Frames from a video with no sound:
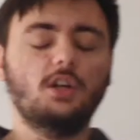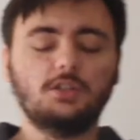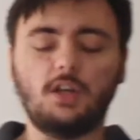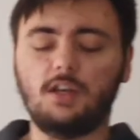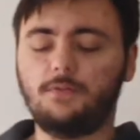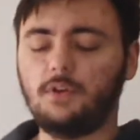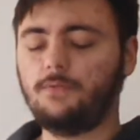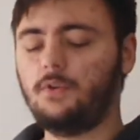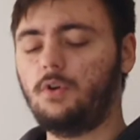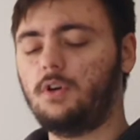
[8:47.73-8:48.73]
So yeah,
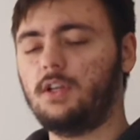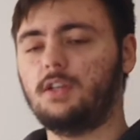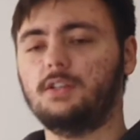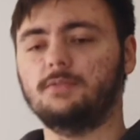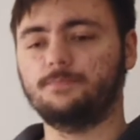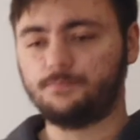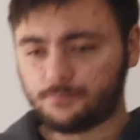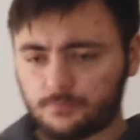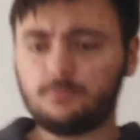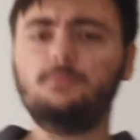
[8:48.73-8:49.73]
if you're in,
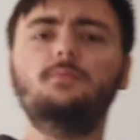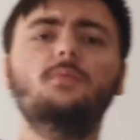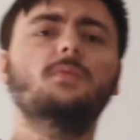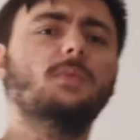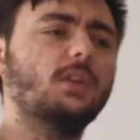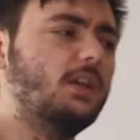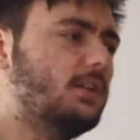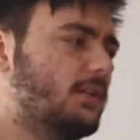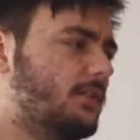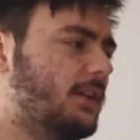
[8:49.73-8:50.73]

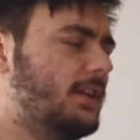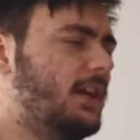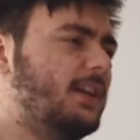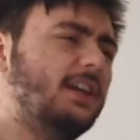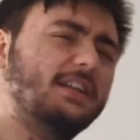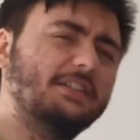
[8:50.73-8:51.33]
can I